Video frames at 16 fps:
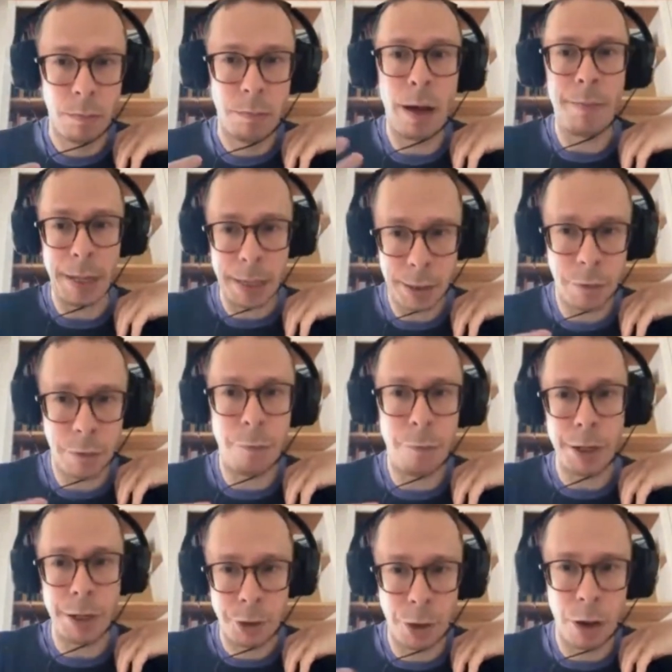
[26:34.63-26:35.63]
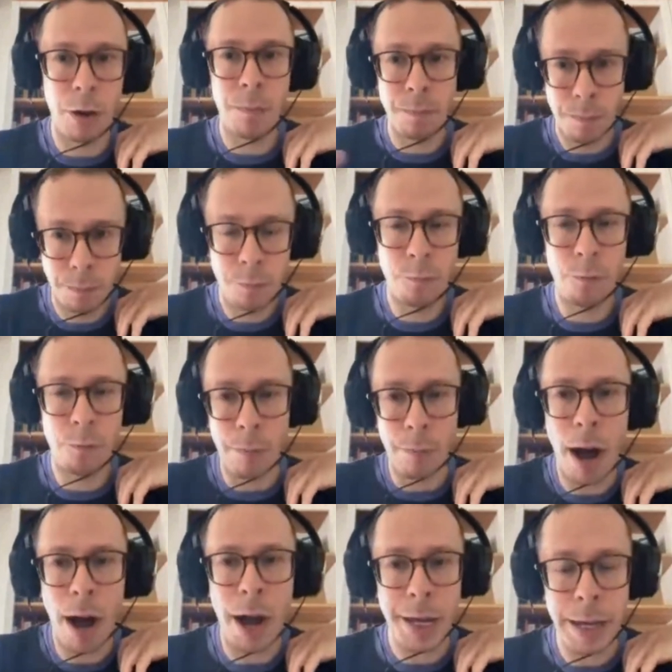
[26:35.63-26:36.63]
by means of which, you know,
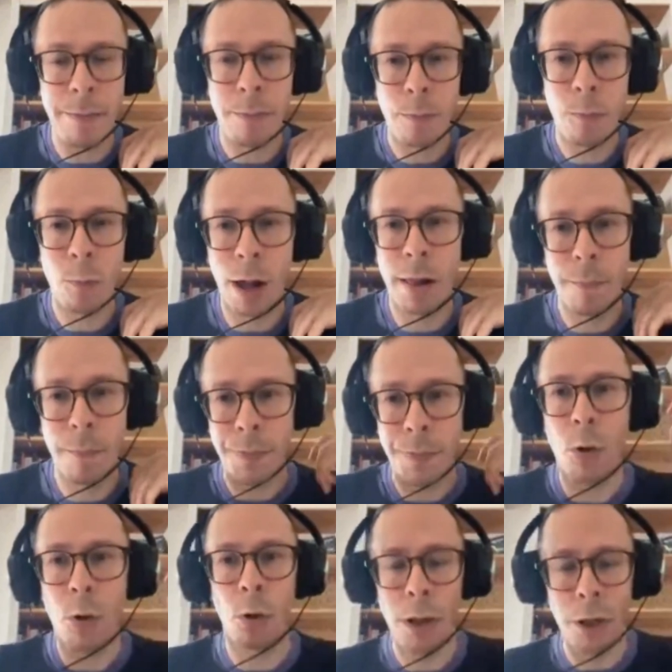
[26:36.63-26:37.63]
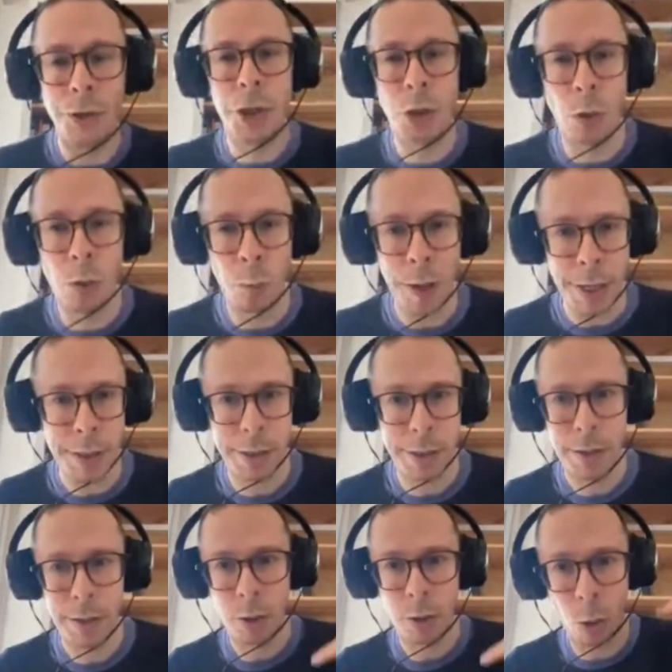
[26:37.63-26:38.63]
whereby, well, knowledge is
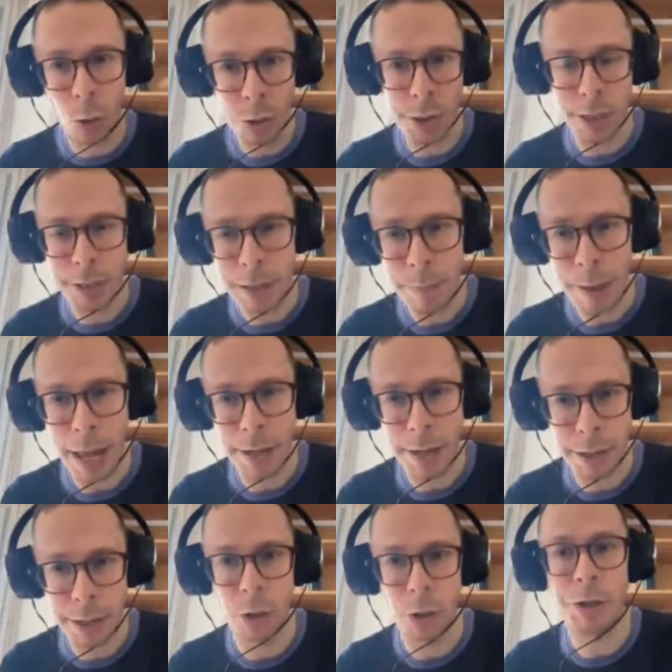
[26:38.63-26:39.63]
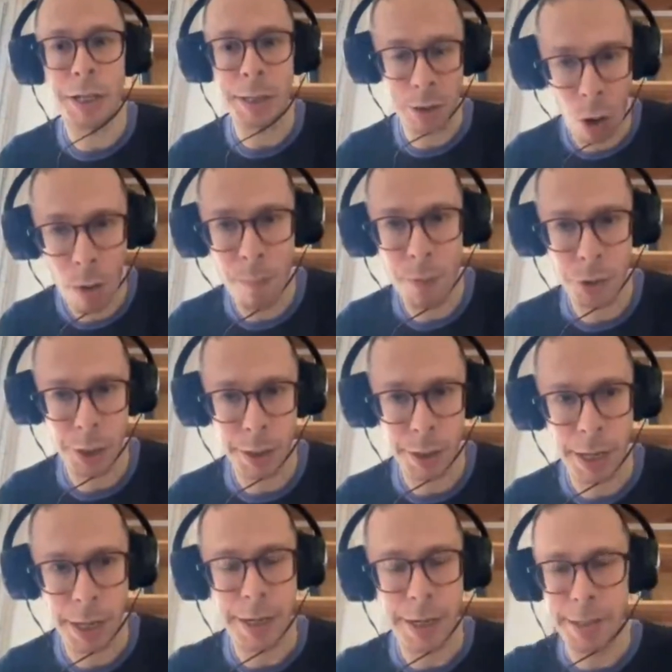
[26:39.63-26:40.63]
always causally dependent on its
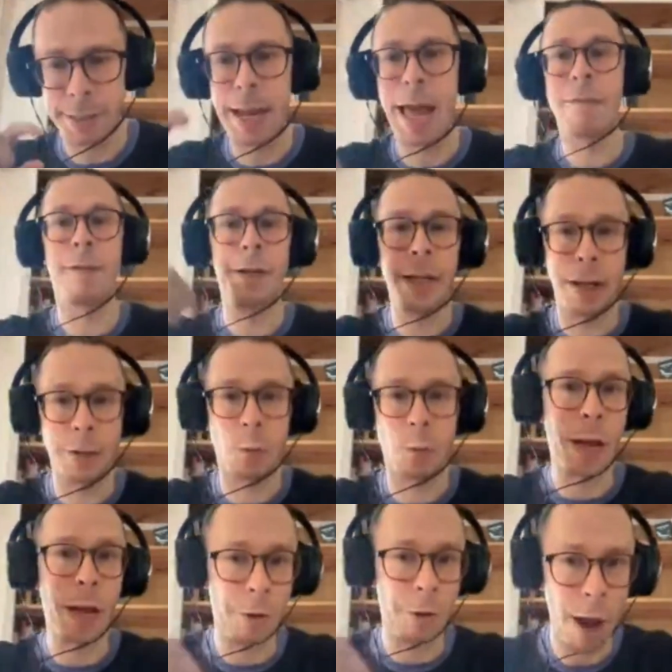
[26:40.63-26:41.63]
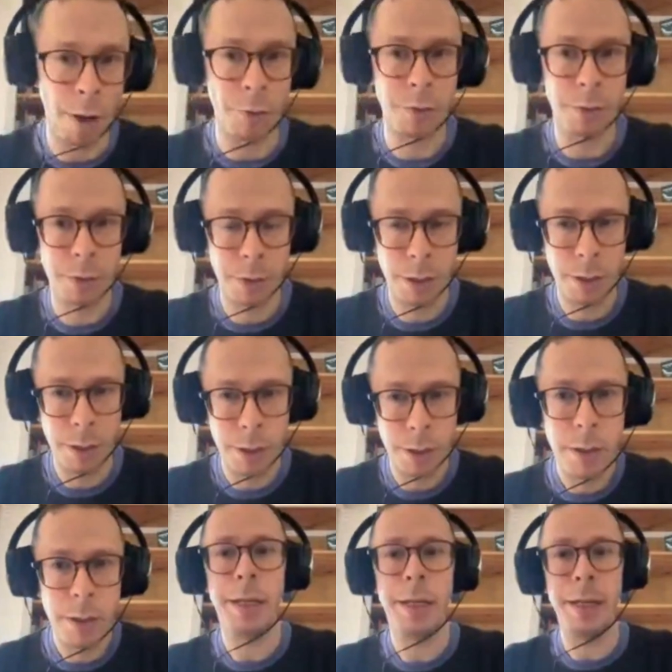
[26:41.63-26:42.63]
object, and it's never the other way around.
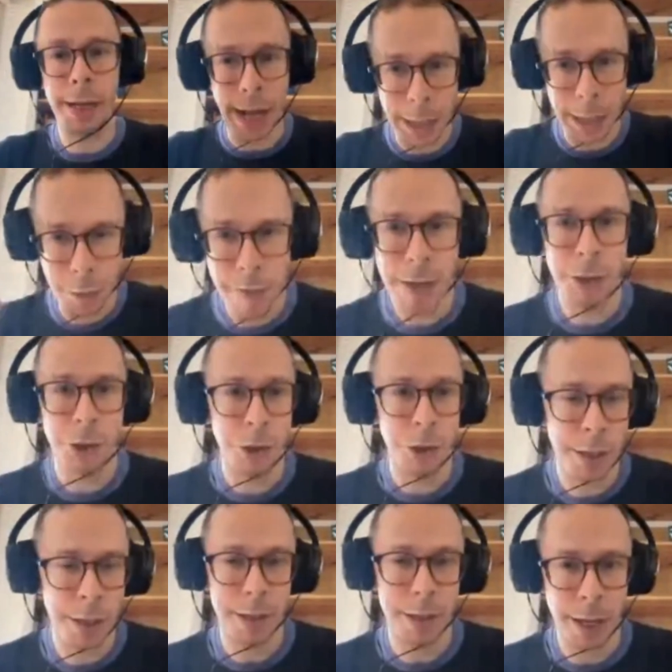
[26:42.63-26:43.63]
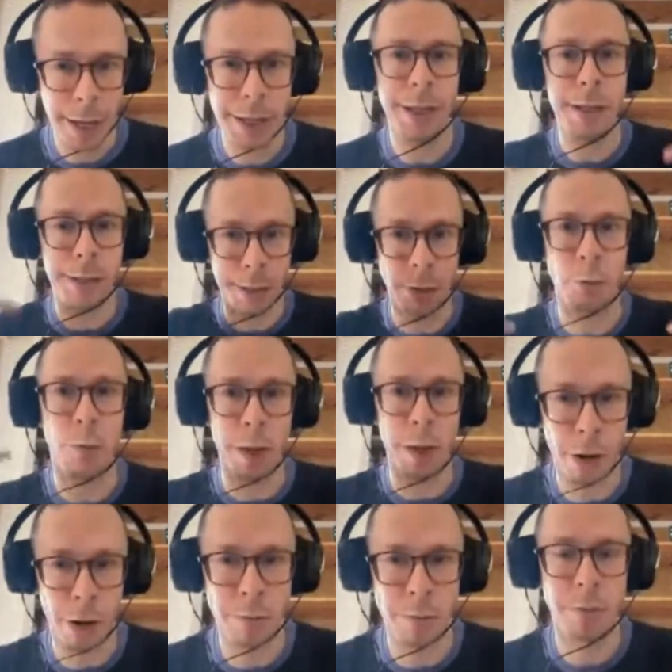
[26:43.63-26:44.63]
In the case of action, I say it's the other
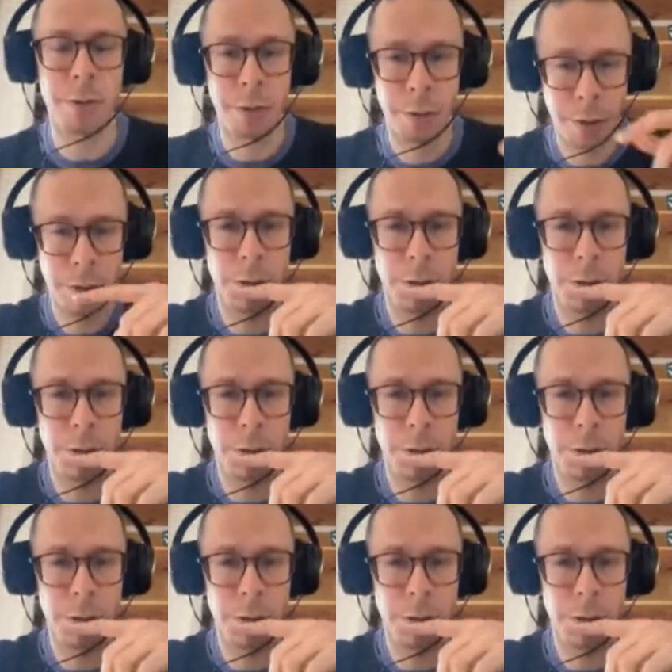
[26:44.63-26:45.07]
way around.